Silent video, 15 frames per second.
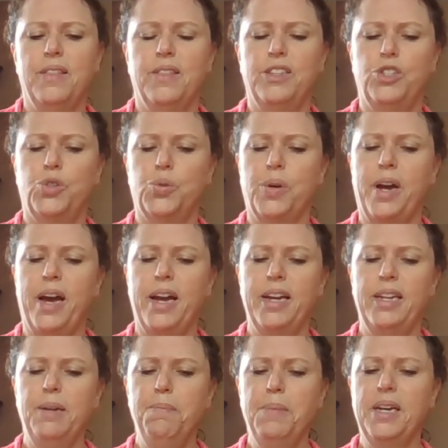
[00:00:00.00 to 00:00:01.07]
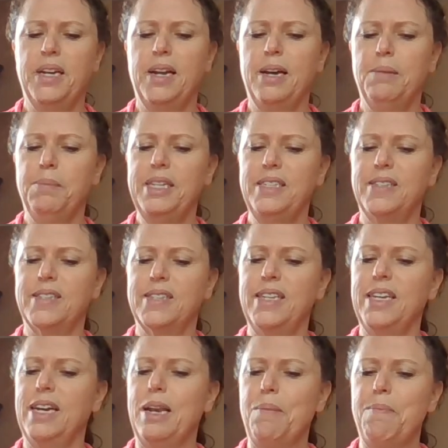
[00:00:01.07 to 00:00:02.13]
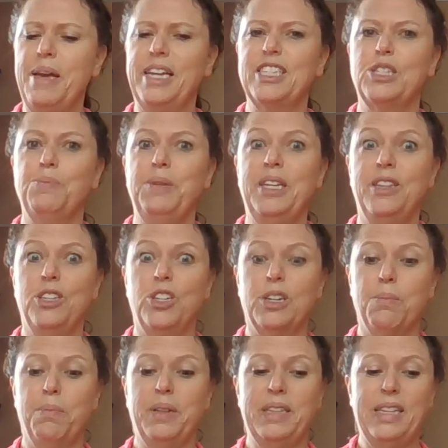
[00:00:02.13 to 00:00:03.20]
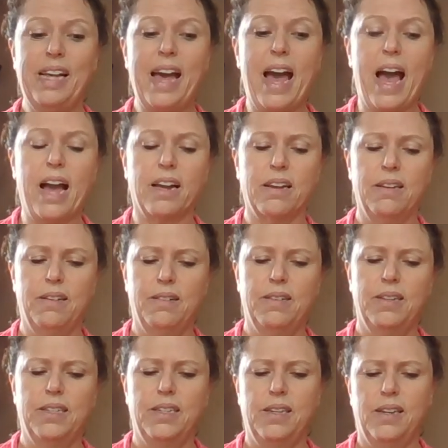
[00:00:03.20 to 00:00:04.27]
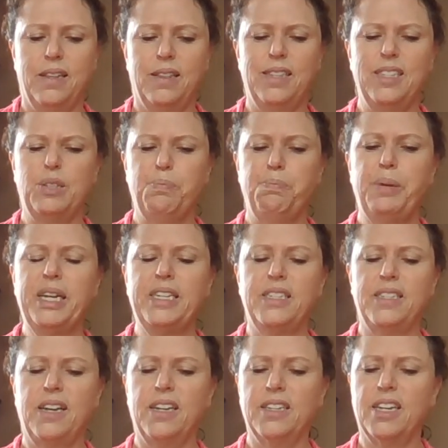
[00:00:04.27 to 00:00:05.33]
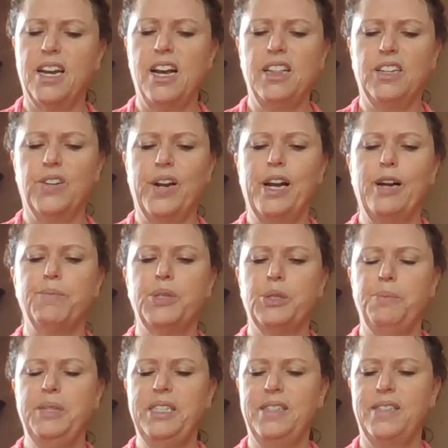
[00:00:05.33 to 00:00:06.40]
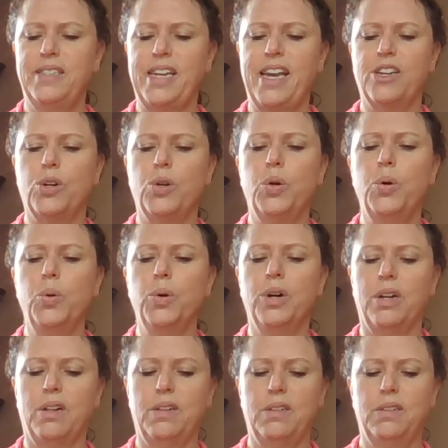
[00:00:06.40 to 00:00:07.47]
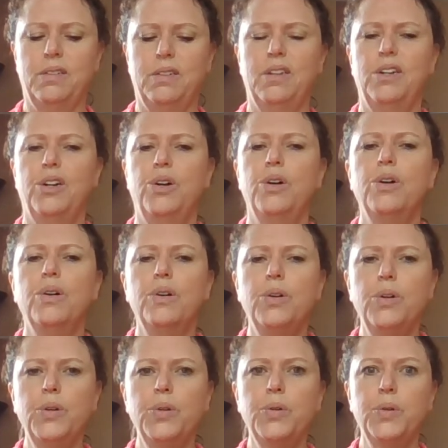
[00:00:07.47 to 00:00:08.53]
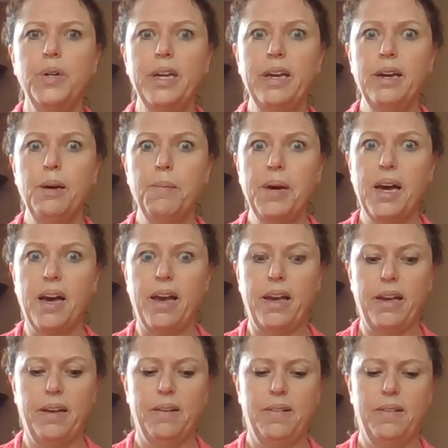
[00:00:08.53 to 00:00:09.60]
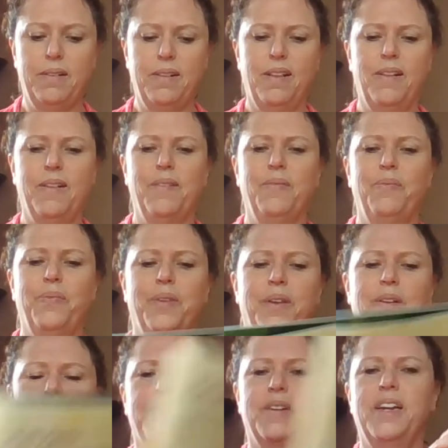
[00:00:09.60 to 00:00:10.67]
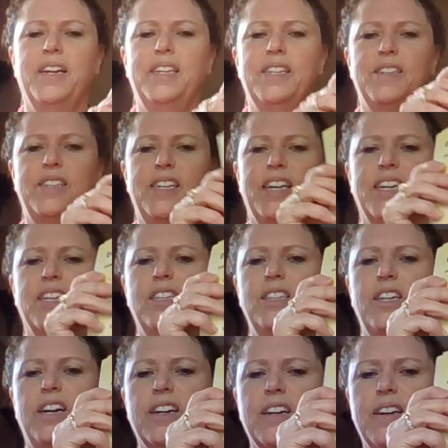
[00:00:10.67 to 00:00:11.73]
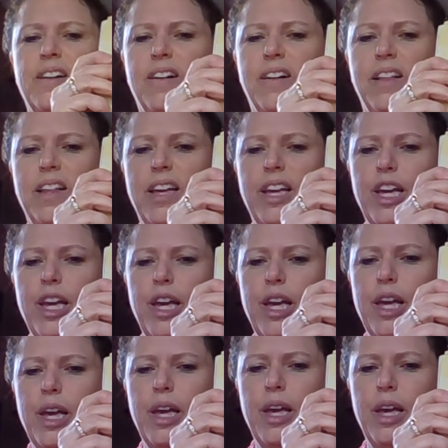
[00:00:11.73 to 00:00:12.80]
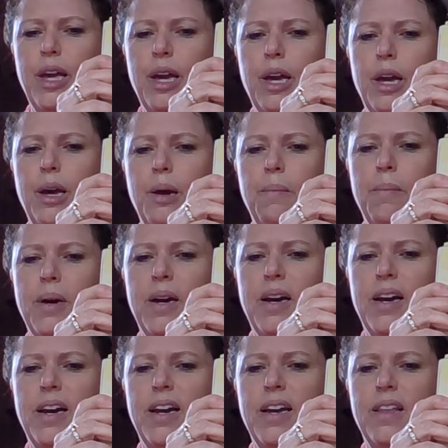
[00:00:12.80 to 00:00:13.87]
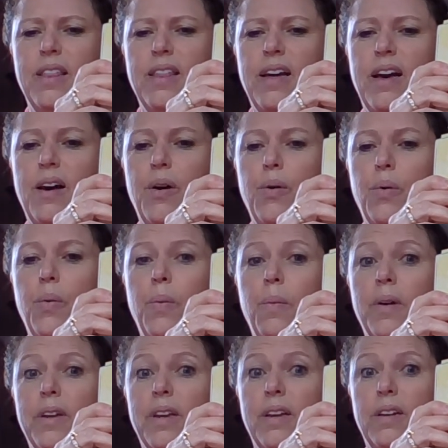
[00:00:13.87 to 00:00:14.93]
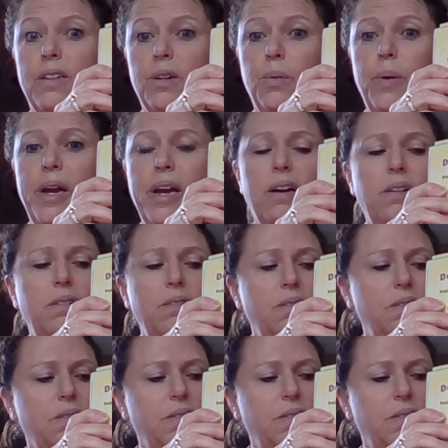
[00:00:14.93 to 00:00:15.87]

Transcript: The dried mud on my skin makes me look black. This baked on color helps me stay cool. Who am I? Okay, now take a look. Am I the killer whale?